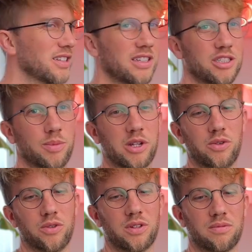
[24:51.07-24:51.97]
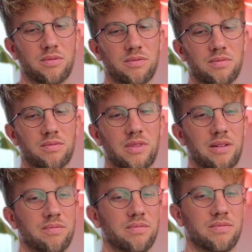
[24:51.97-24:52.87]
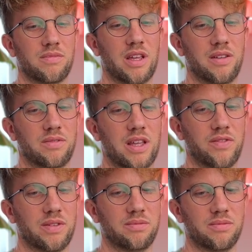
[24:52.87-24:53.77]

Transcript: It should be called like he heavy,